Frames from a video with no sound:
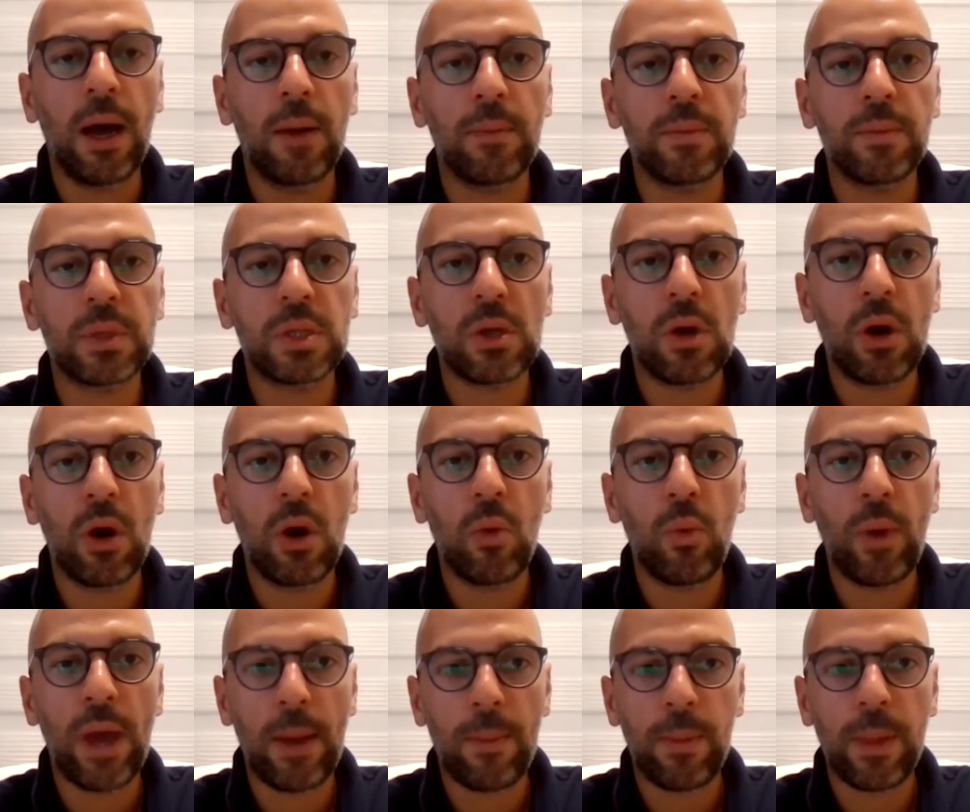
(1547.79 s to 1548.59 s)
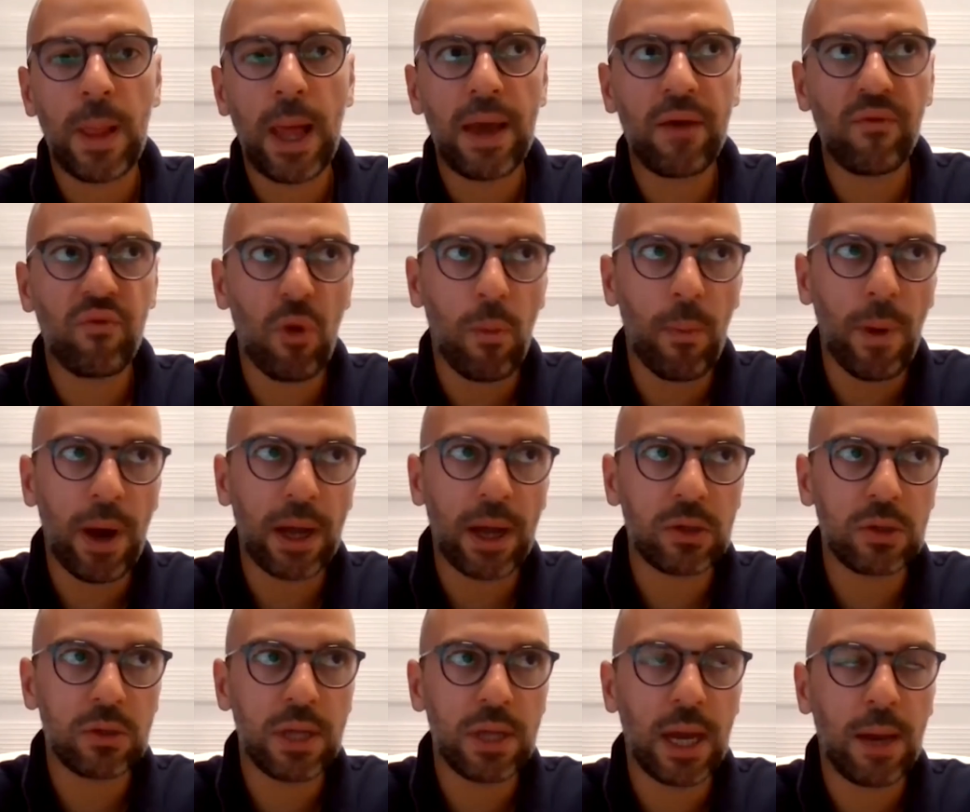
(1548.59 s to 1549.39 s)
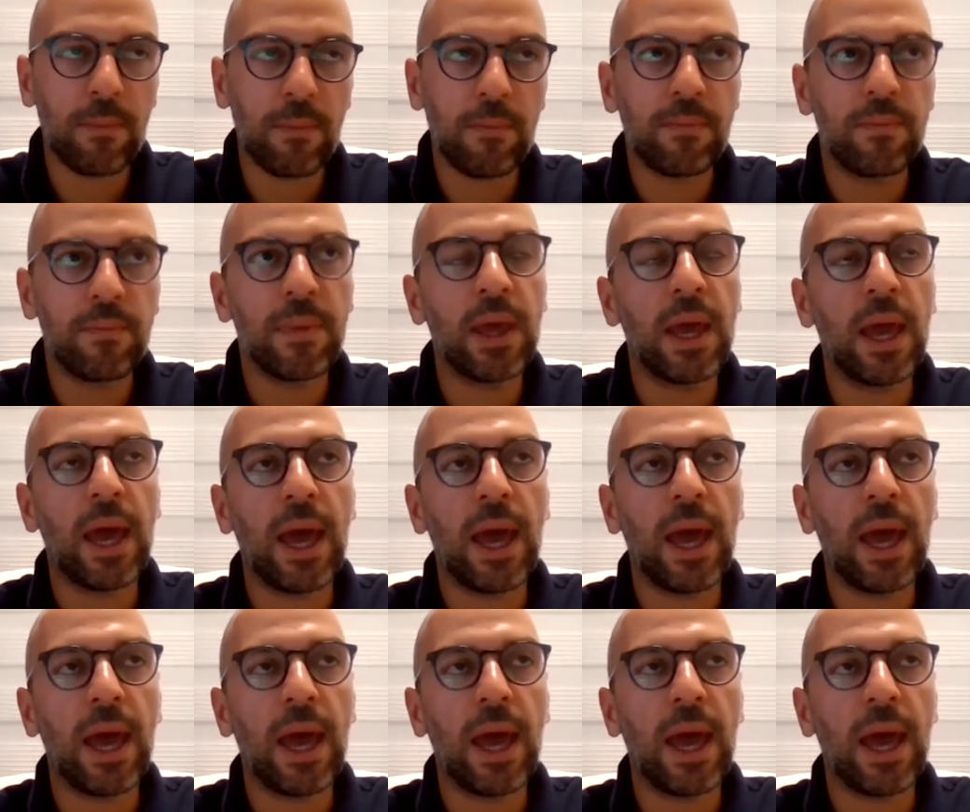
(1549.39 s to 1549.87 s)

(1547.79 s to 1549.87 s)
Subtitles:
So we apply ROPA to them.